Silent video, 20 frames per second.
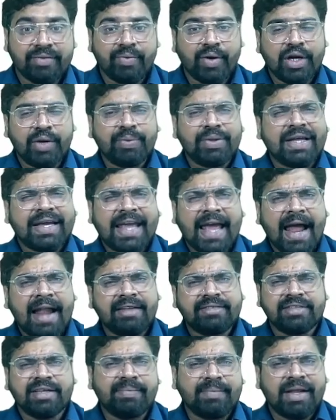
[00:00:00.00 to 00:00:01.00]
What about the
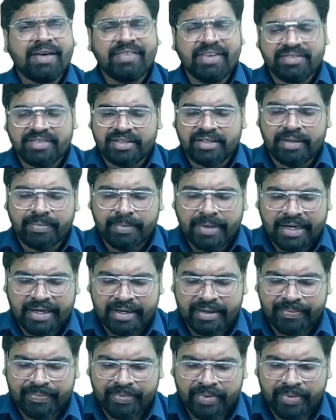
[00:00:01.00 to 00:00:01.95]
calcium levels in the blood?